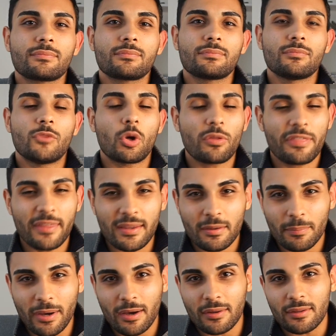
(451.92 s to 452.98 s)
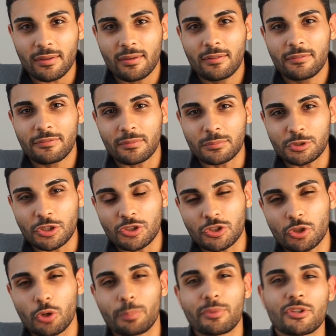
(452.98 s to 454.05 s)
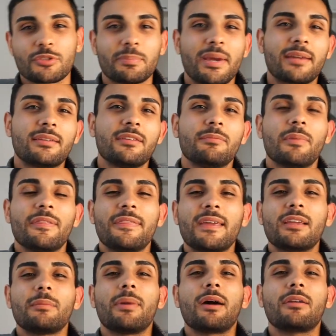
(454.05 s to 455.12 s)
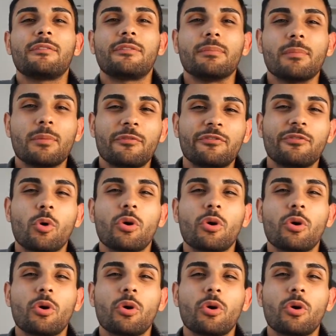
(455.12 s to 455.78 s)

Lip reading: Don't think about it from just your perspective, but think about it from the 4